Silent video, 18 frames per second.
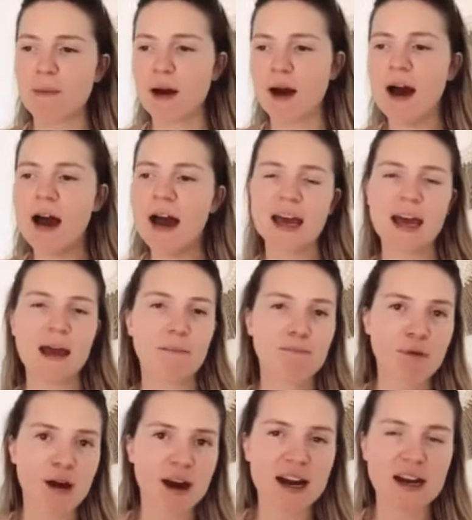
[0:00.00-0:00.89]
but
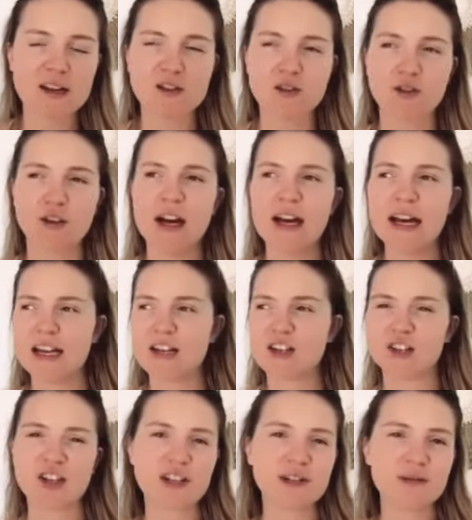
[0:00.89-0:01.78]
it breaks or it
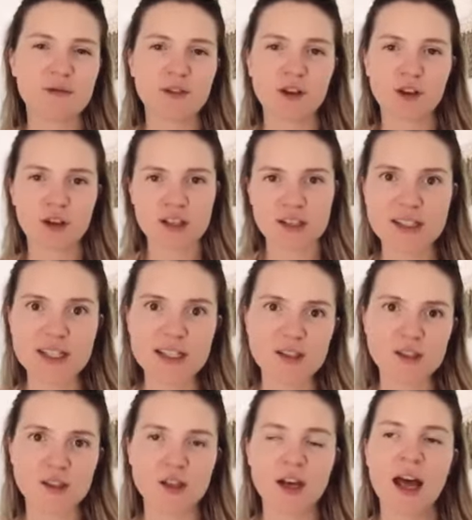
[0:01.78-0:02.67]
just doesn't feel
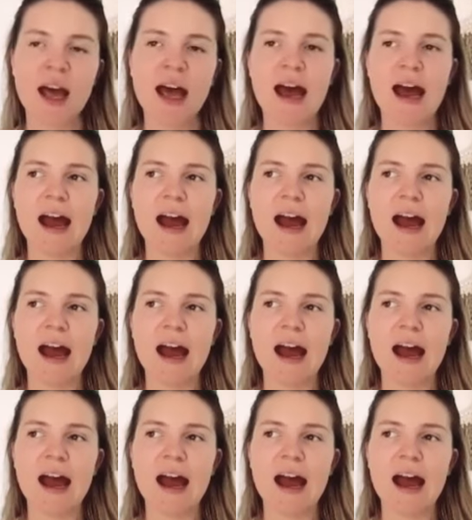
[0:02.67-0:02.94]
consistent